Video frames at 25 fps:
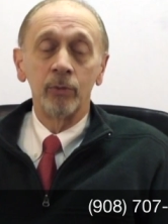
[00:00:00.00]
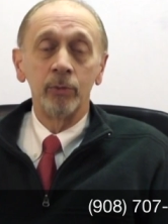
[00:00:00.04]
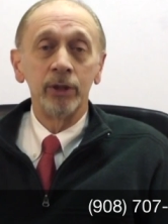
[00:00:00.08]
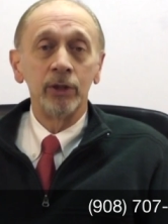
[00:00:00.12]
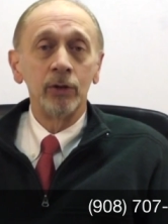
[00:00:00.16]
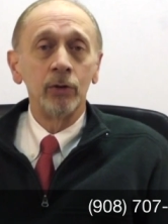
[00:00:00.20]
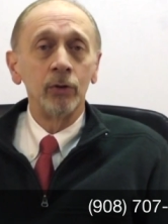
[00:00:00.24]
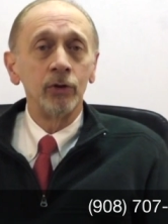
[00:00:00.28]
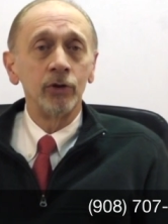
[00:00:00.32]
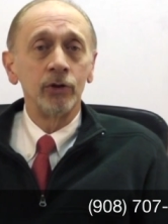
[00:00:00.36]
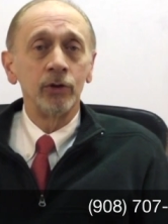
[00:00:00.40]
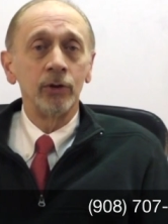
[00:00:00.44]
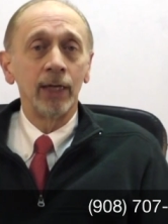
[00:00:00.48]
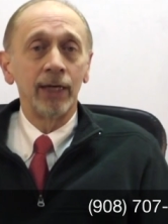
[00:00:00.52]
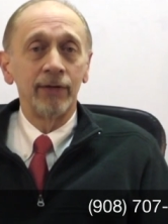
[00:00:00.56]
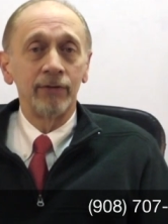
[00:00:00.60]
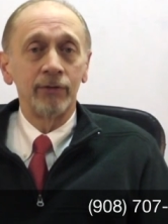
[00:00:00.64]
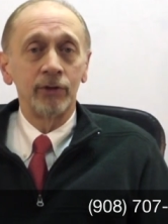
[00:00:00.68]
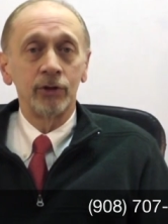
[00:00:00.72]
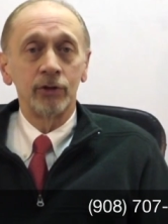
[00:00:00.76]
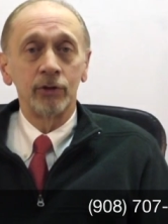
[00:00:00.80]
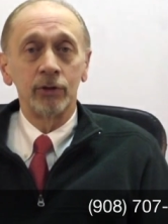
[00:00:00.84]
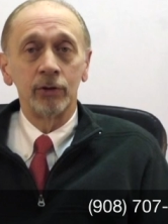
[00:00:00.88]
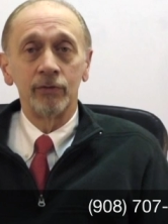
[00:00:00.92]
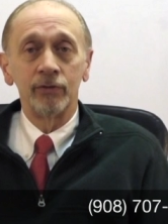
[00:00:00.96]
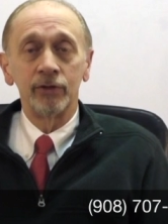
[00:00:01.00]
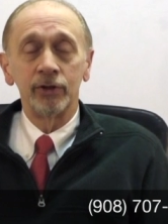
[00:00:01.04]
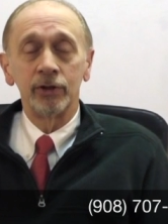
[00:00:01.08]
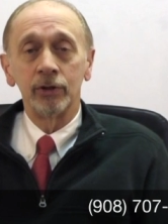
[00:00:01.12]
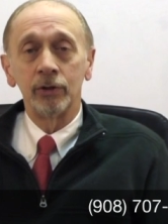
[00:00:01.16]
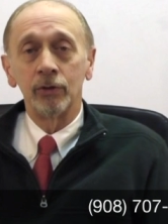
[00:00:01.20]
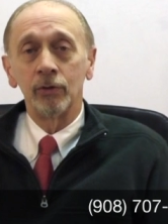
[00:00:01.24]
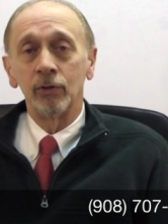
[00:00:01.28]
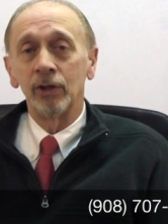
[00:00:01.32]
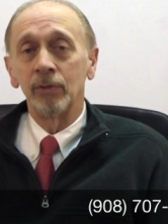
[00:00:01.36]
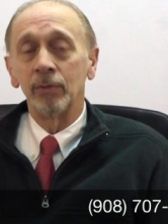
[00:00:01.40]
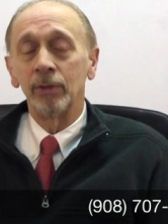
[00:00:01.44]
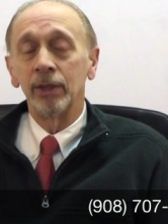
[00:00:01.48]
because you have a service
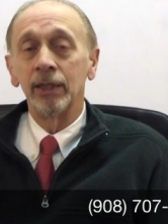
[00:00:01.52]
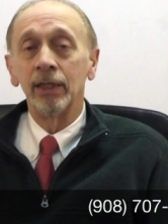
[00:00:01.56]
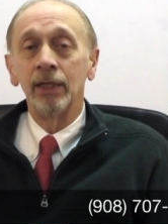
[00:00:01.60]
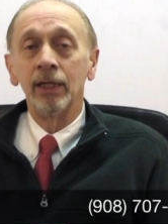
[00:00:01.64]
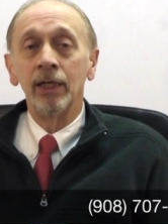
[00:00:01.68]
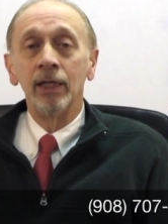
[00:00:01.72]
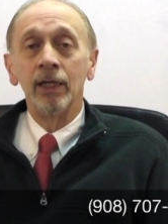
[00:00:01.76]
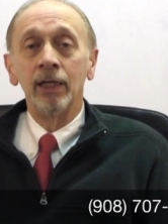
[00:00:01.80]
agreement,